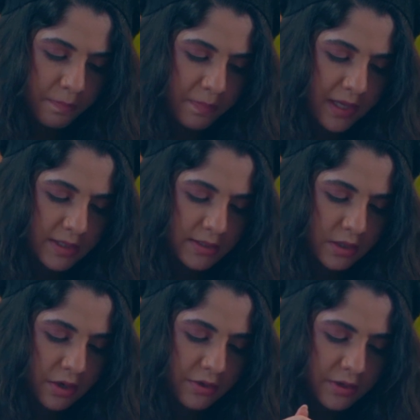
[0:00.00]
Based
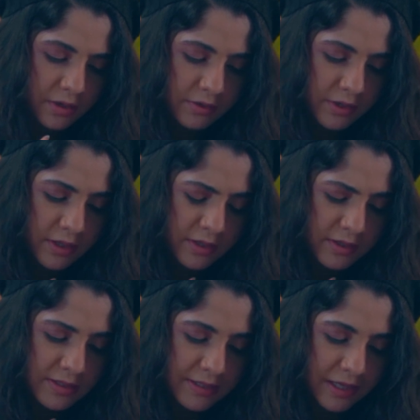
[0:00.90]
on the ingredient
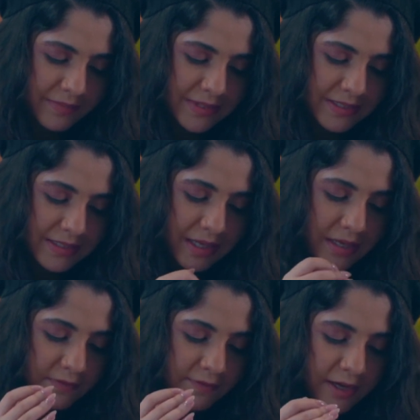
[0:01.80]
list that I'm
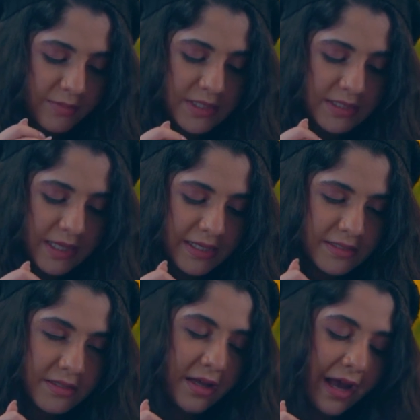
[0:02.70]
seeing, vitamin C
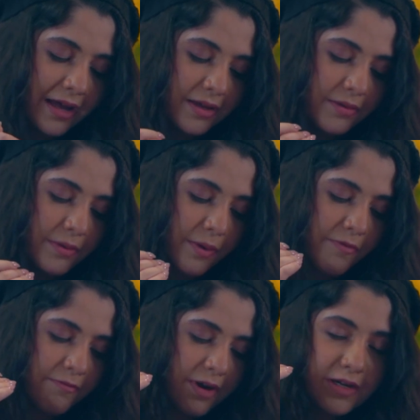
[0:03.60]
isn't
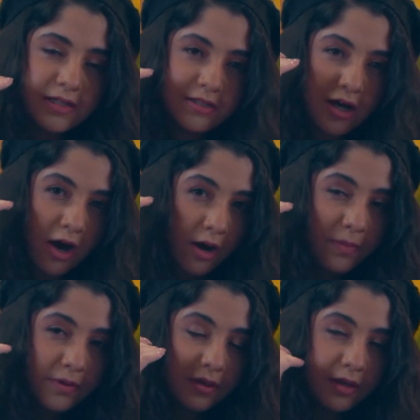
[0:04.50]
very
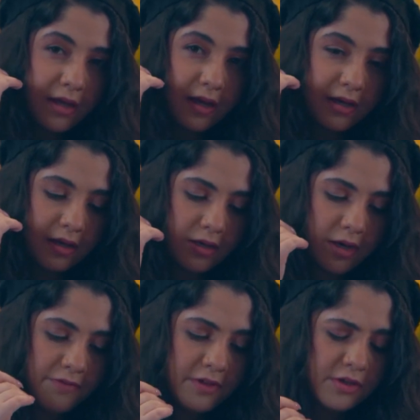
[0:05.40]
top
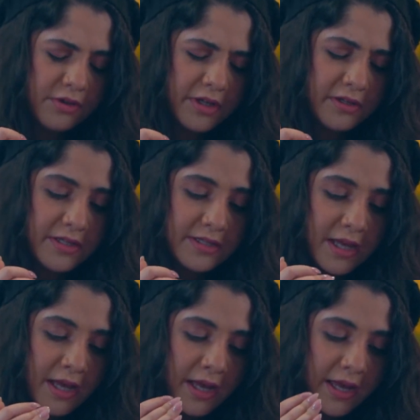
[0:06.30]
of the ingredient list,
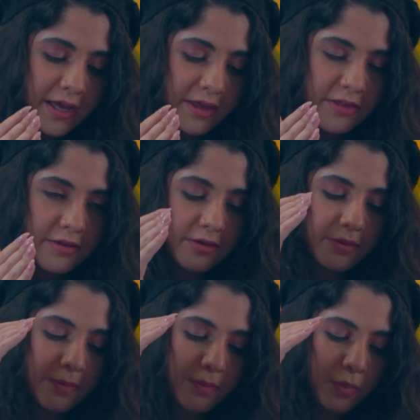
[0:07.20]
and
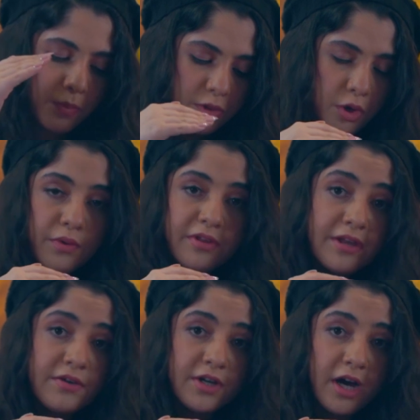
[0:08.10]
the lower
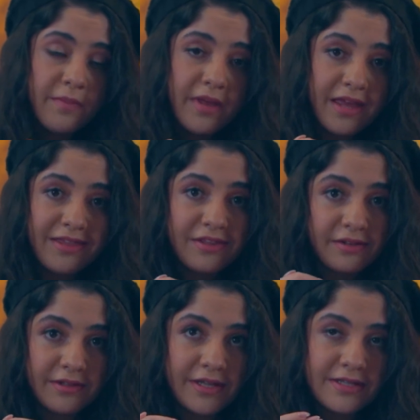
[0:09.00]
that you come in the
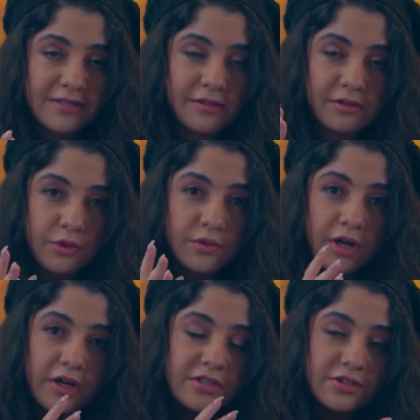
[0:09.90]
list, the lower
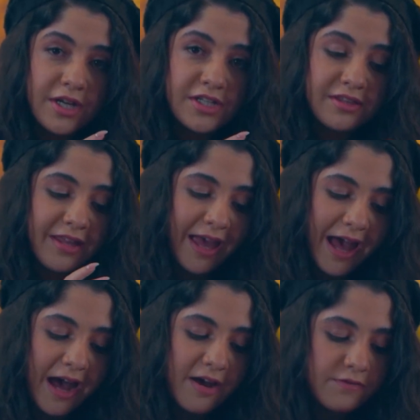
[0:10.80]
concentration they
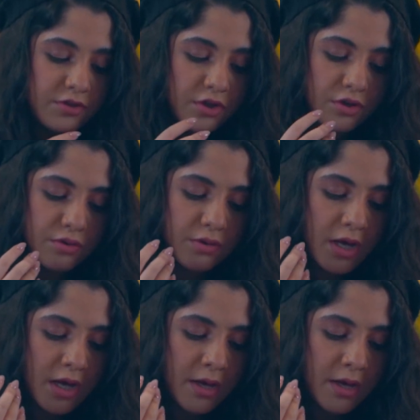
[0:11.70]
have. So